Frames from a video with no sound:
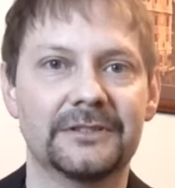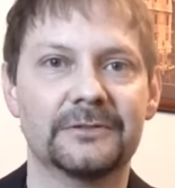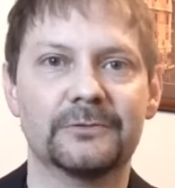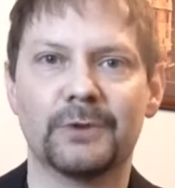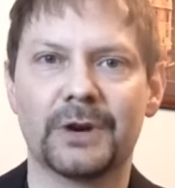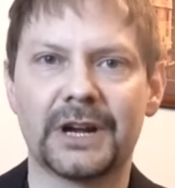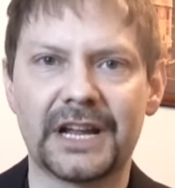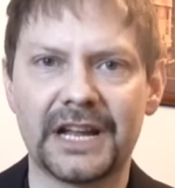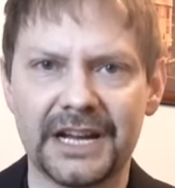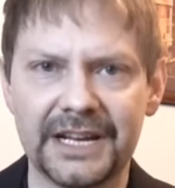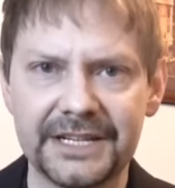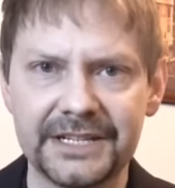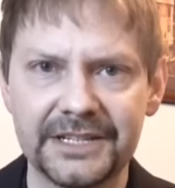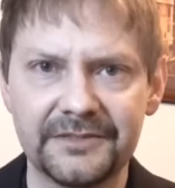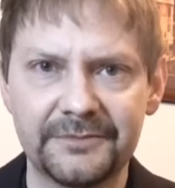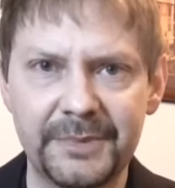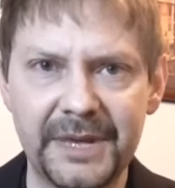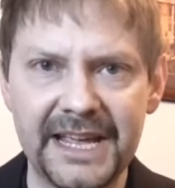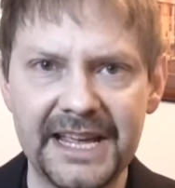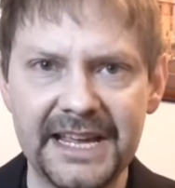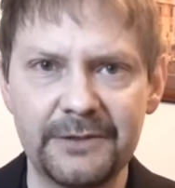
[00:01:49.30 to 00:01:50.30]
What kind
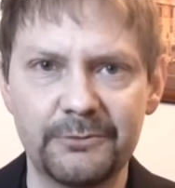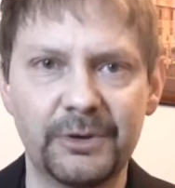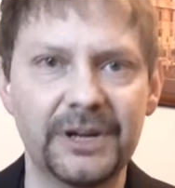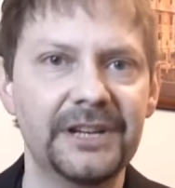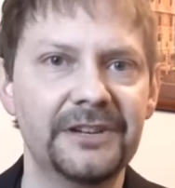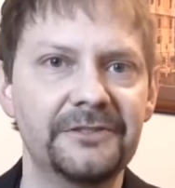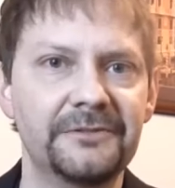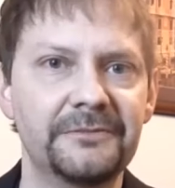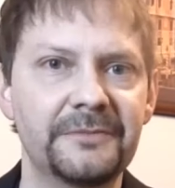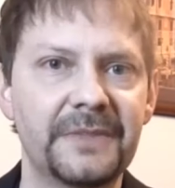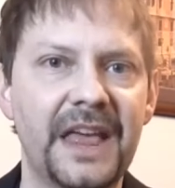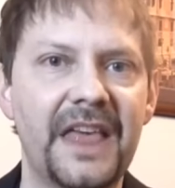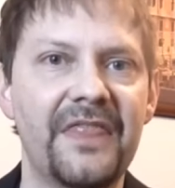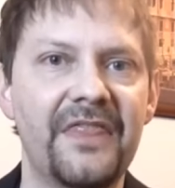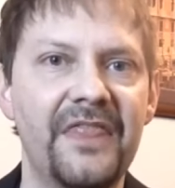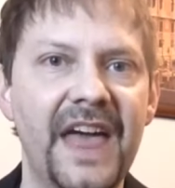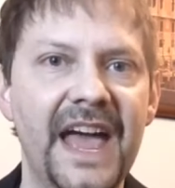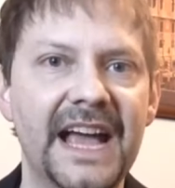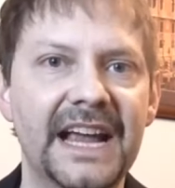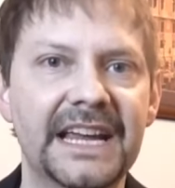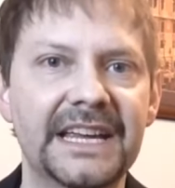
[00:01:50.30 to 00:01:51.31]
of pain? Well,
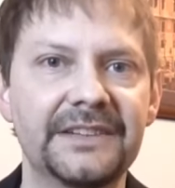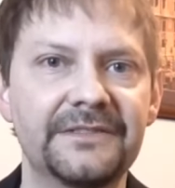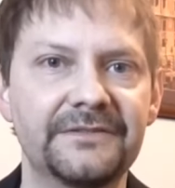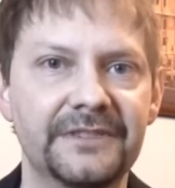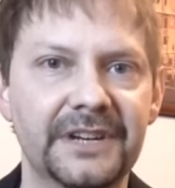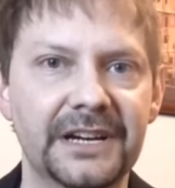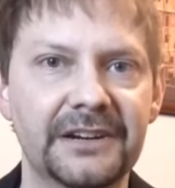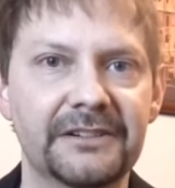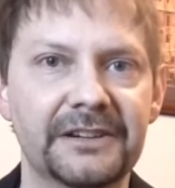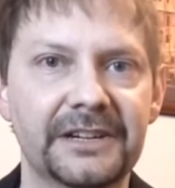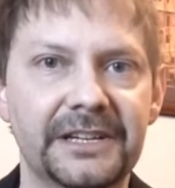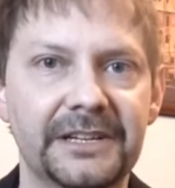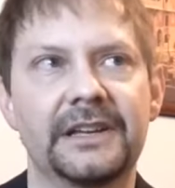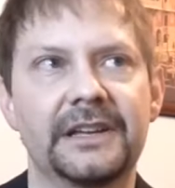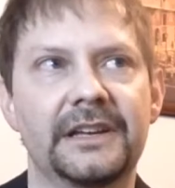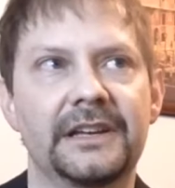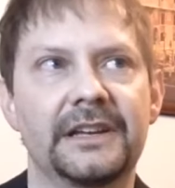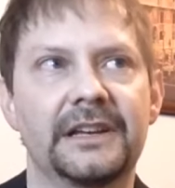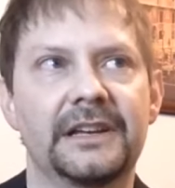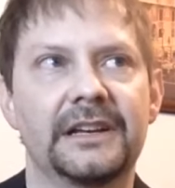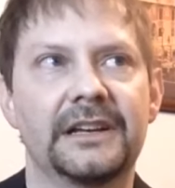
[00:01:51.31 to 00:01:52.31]
that can vary.
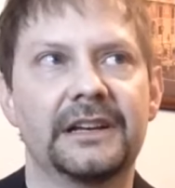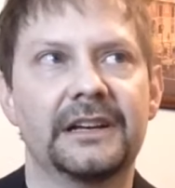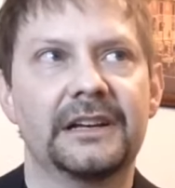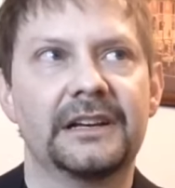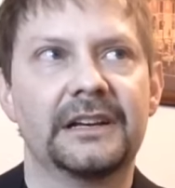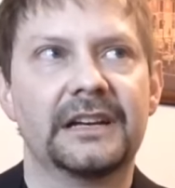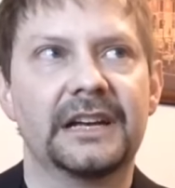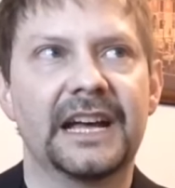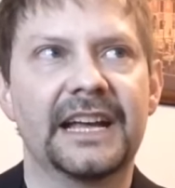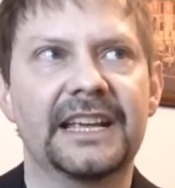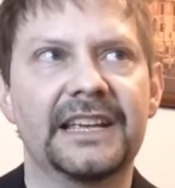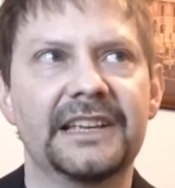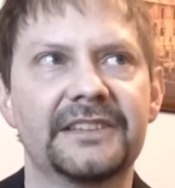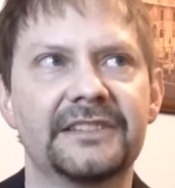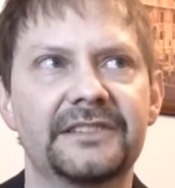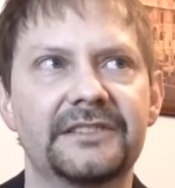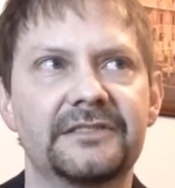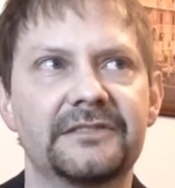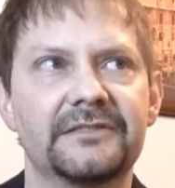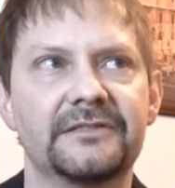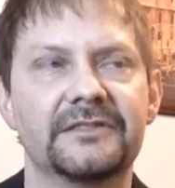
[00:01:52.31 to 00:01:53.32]
I
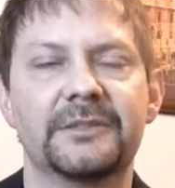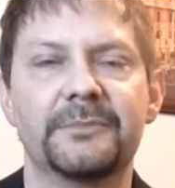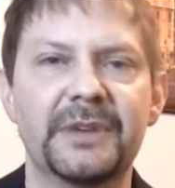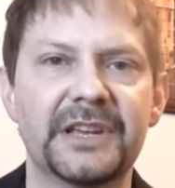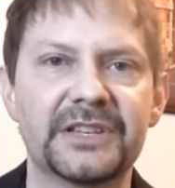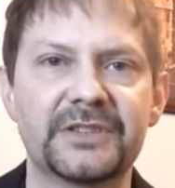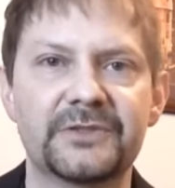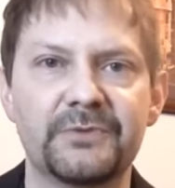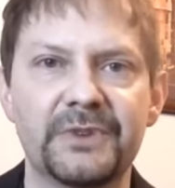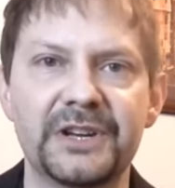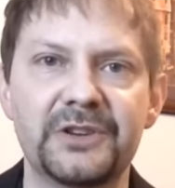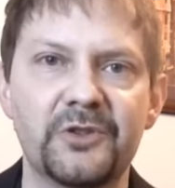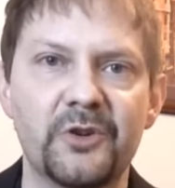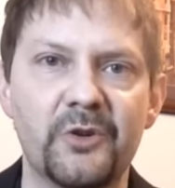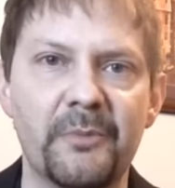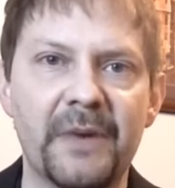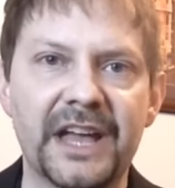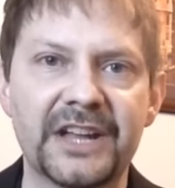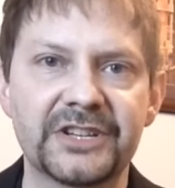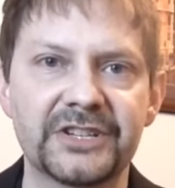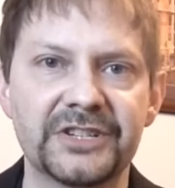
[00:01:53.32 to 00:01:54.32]
guess the best way to
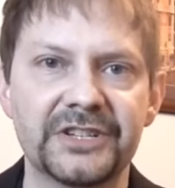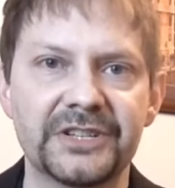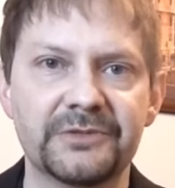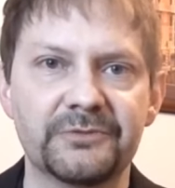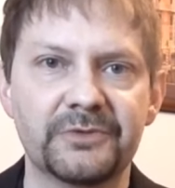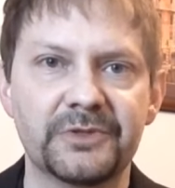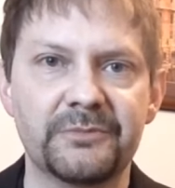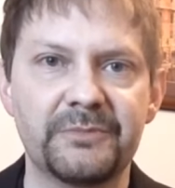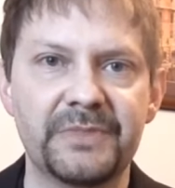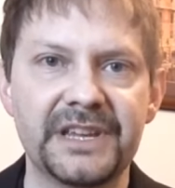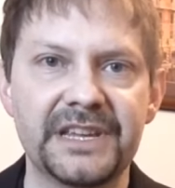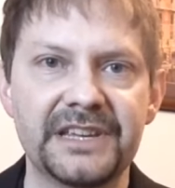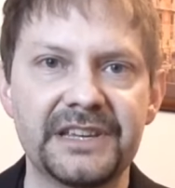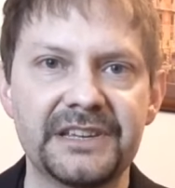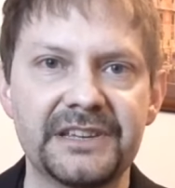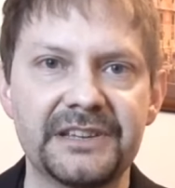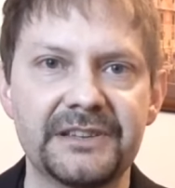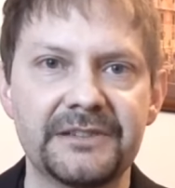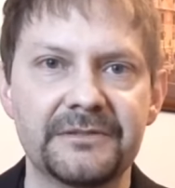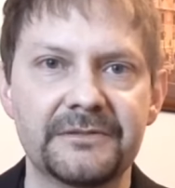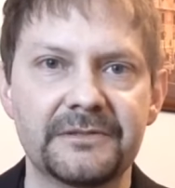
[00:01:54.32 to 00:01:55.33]
imagine it would
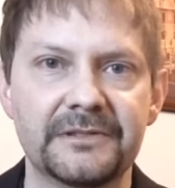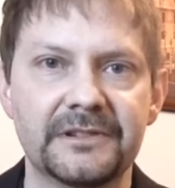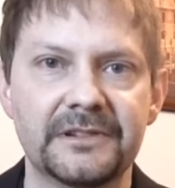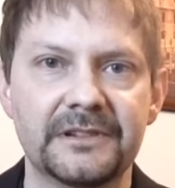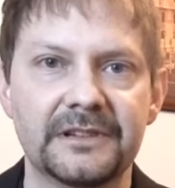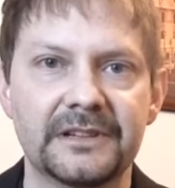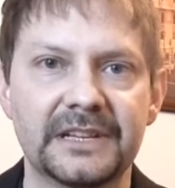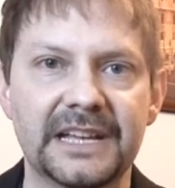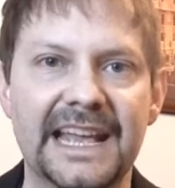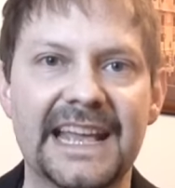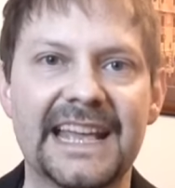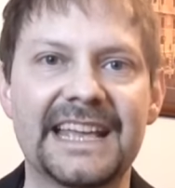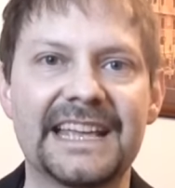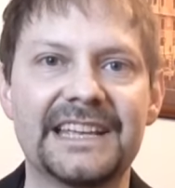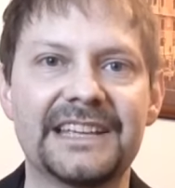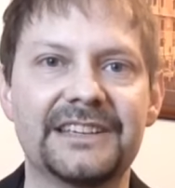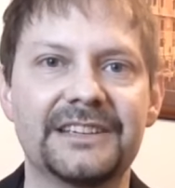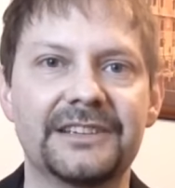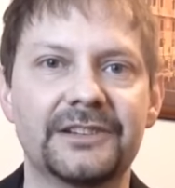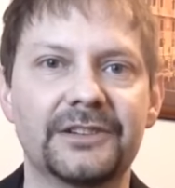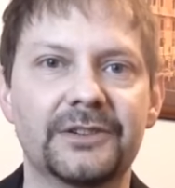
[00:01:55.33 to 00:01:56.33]
be
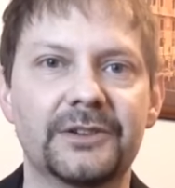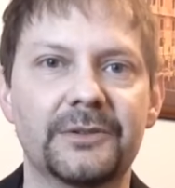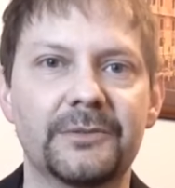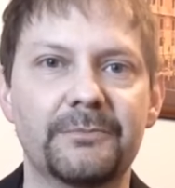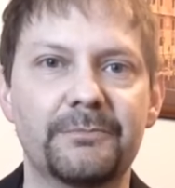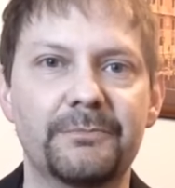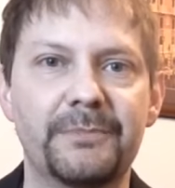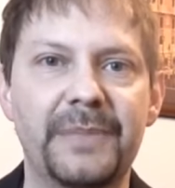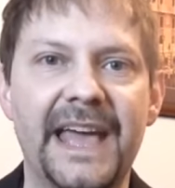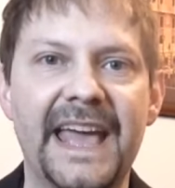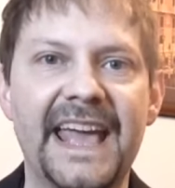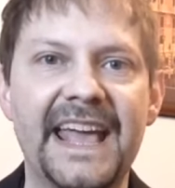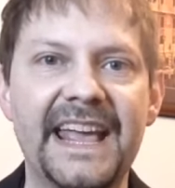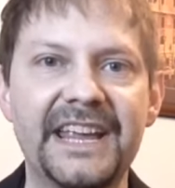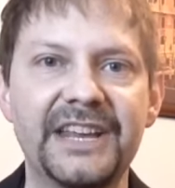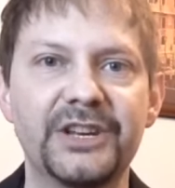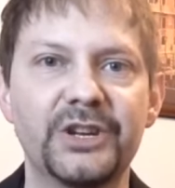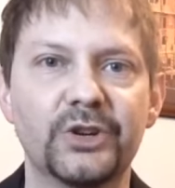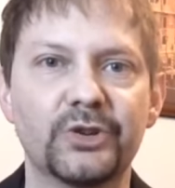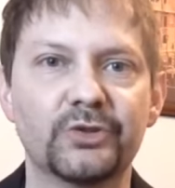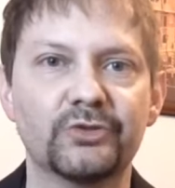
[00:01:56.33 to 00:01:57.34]
a
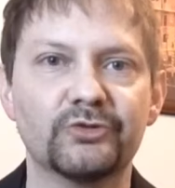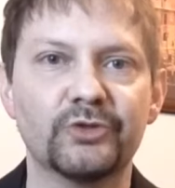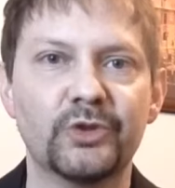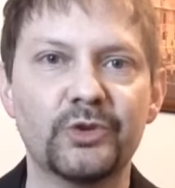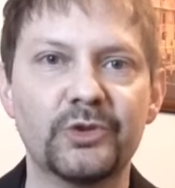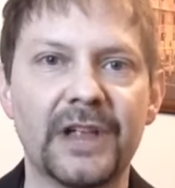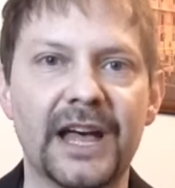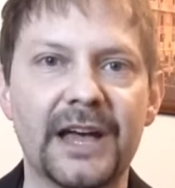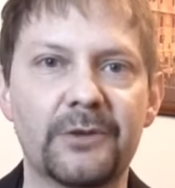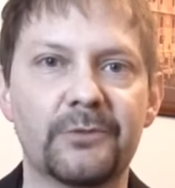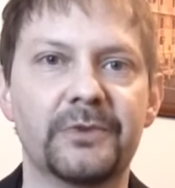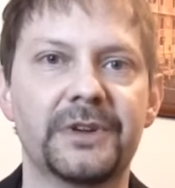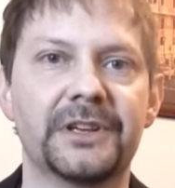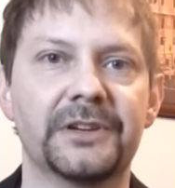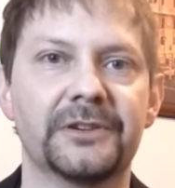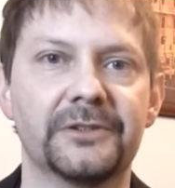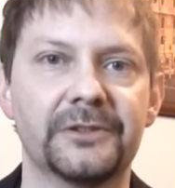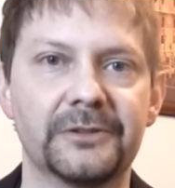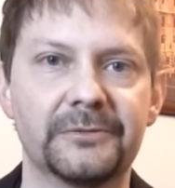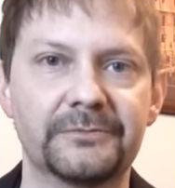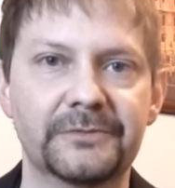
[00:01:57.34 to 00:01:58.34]
pain roulette
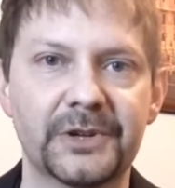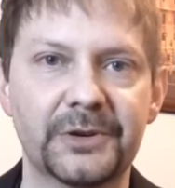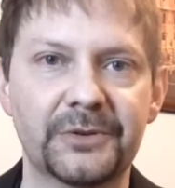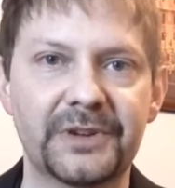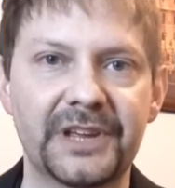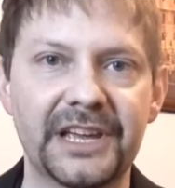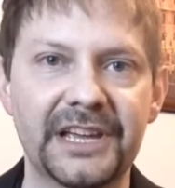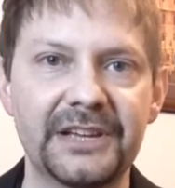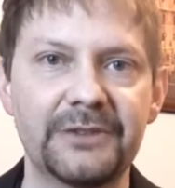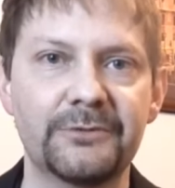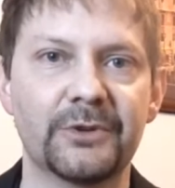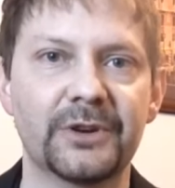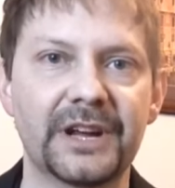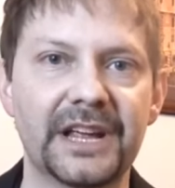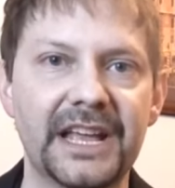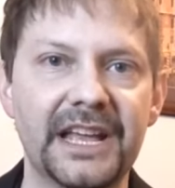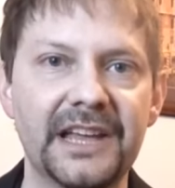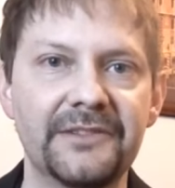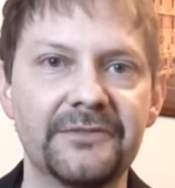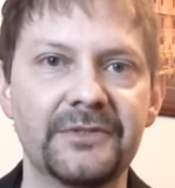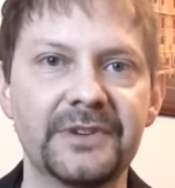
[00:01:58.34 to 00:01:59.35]
wheel, okay? Where
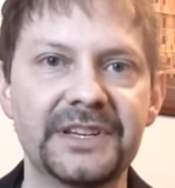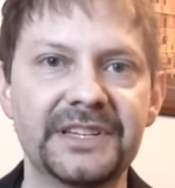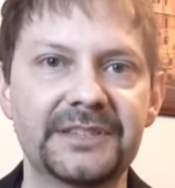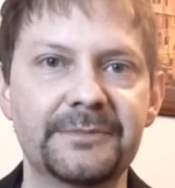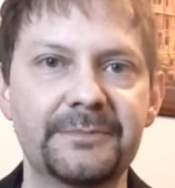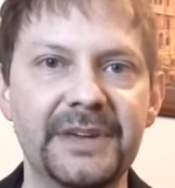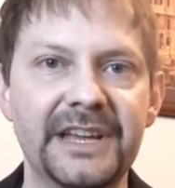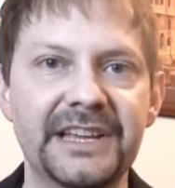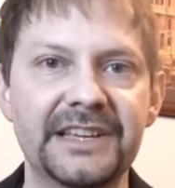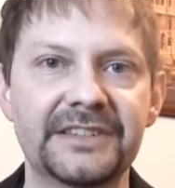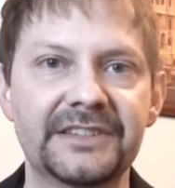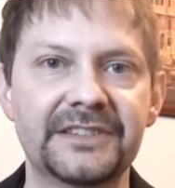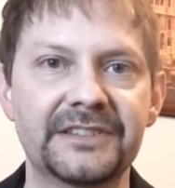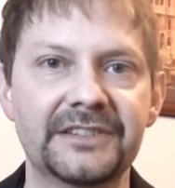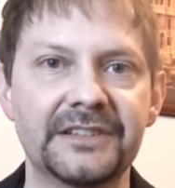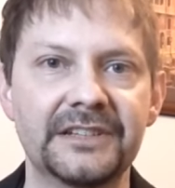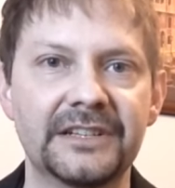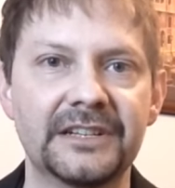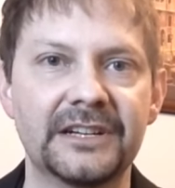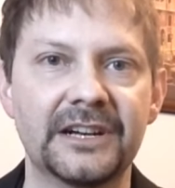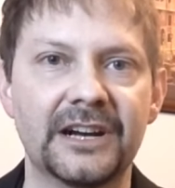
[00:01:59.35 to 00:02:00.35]
every space
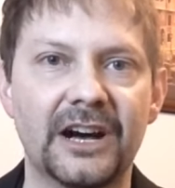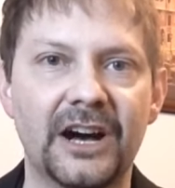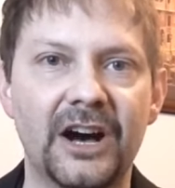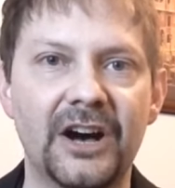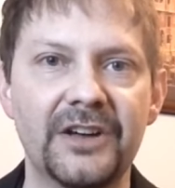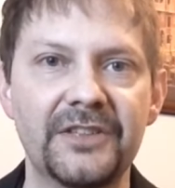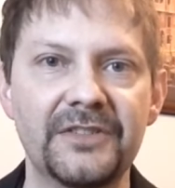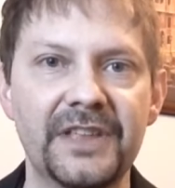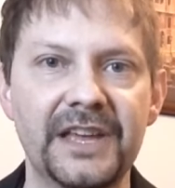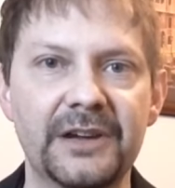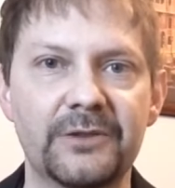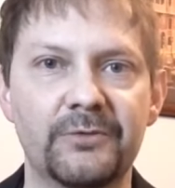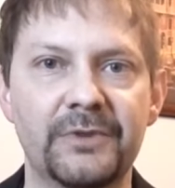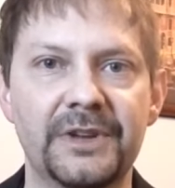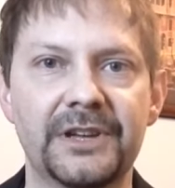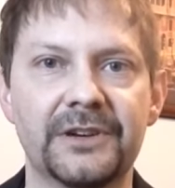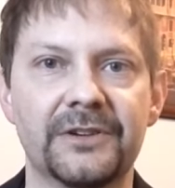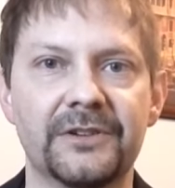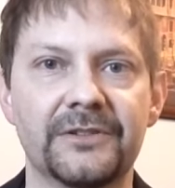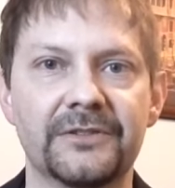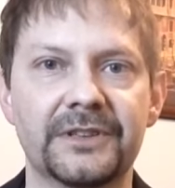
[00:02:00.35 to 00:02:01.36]
on that
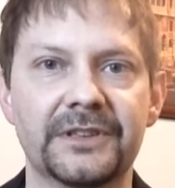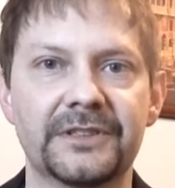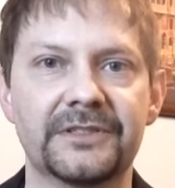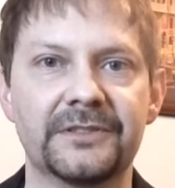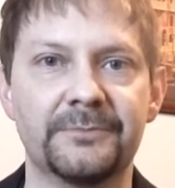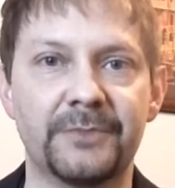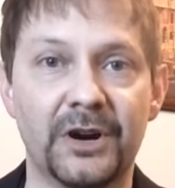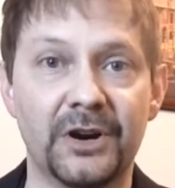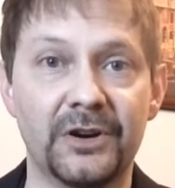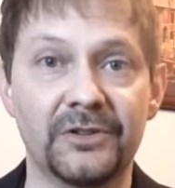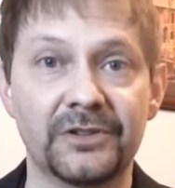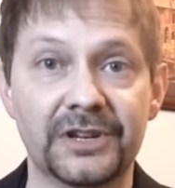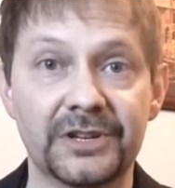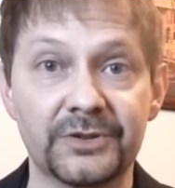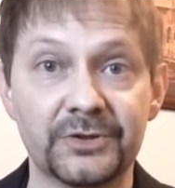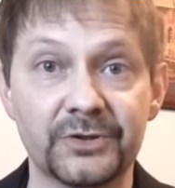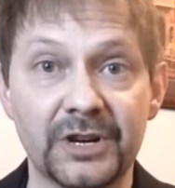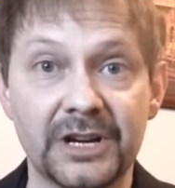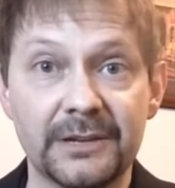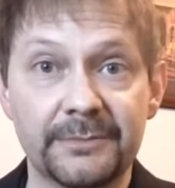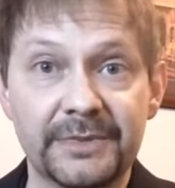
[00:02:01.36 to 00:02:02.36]
wheel that the ball
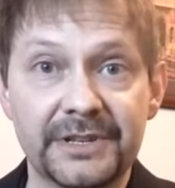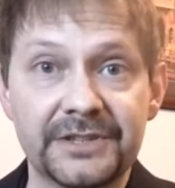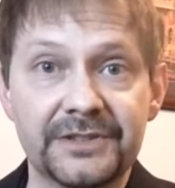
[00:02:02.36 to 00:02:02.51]
can drop